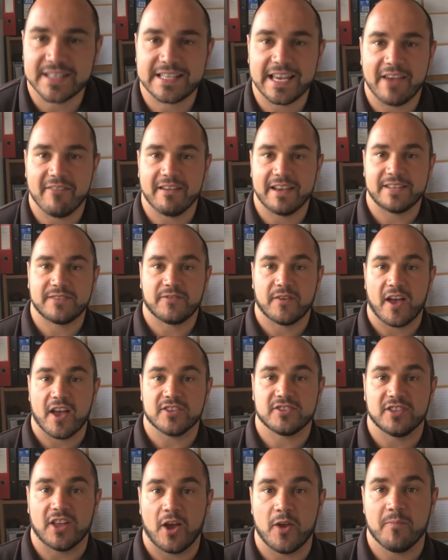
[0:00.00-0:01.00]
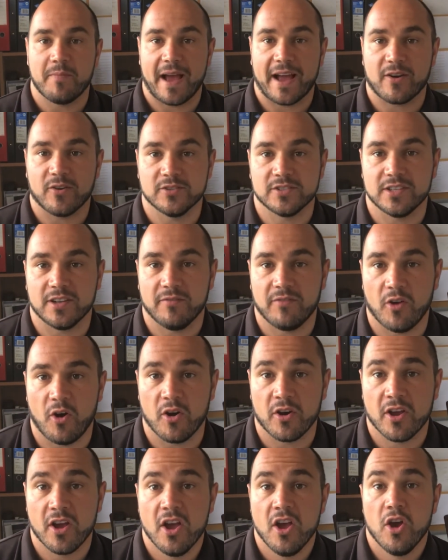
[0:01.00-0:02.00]
a serious first note back onto the
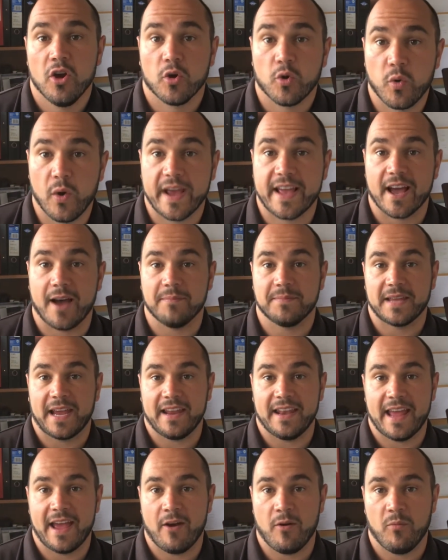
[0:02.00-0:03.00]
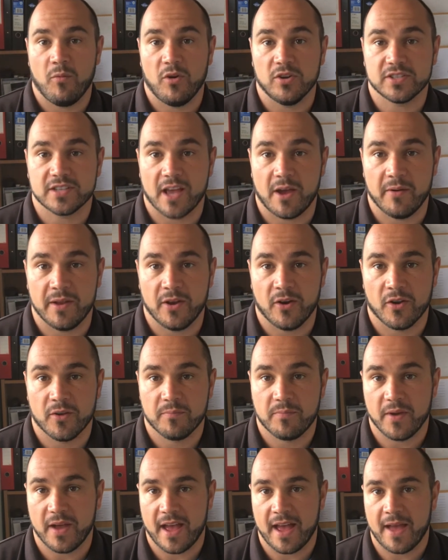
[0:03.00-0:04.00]
vlog. Quick update there on what's going
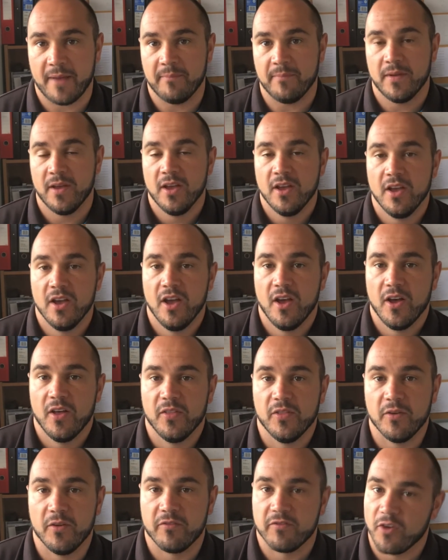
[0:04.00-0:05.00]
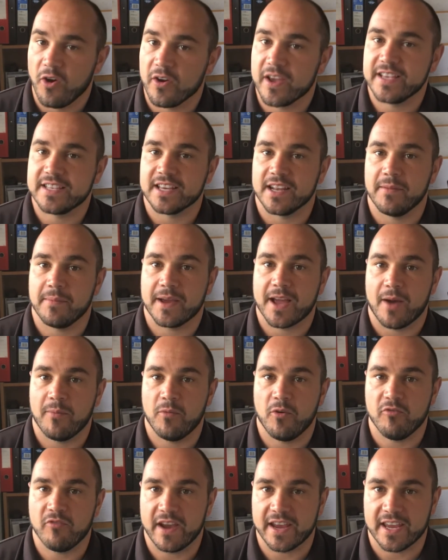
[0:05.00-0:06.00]
on. But the vlog is going to become
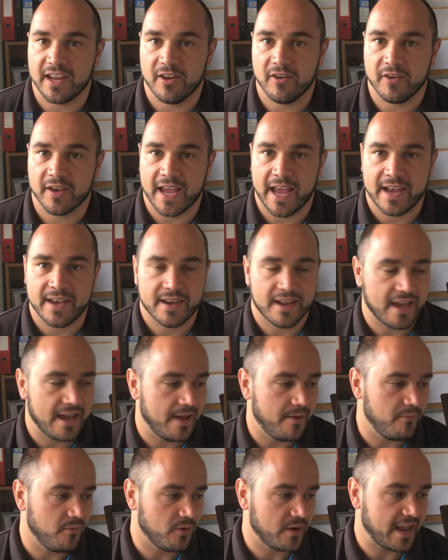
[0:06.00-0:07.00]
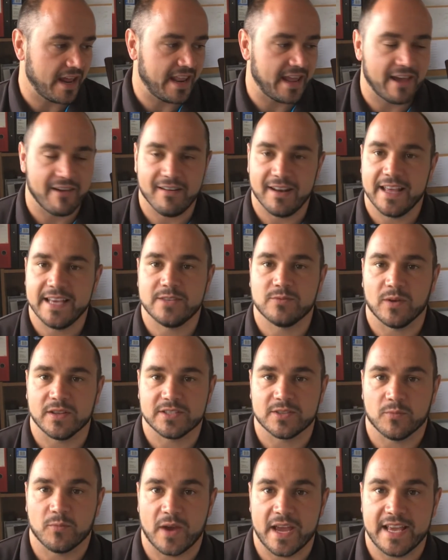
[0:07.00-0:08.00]
more regular again. We'll get there at least
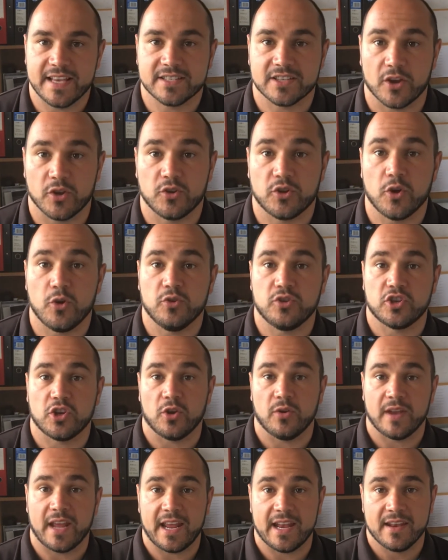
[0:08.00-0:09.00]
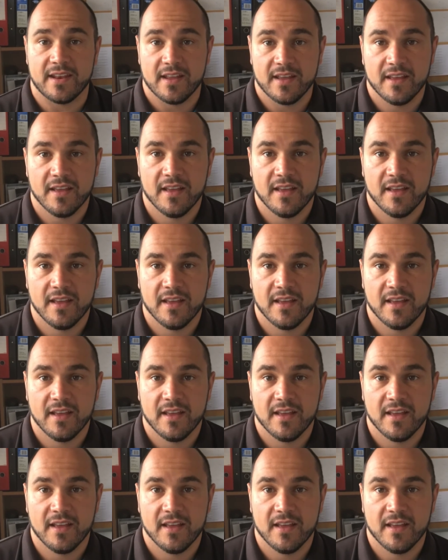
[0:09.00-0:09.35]
once a week. So do tune in